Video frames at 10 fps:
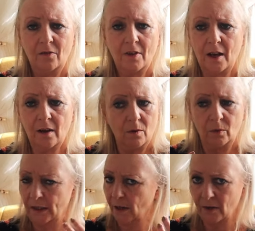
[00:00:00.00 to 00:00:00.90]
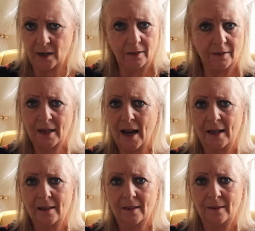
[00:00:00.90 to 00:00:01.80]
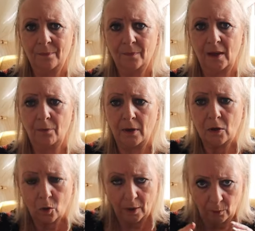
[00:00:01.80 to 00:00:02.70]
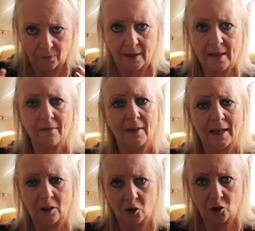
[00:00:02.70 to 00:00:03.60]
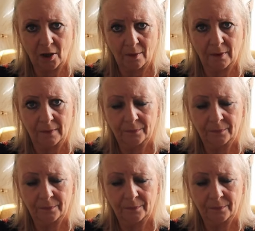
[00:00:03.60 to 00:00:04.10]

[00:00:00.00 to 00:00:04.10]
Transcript: that we don't understand if we're not within that relationship.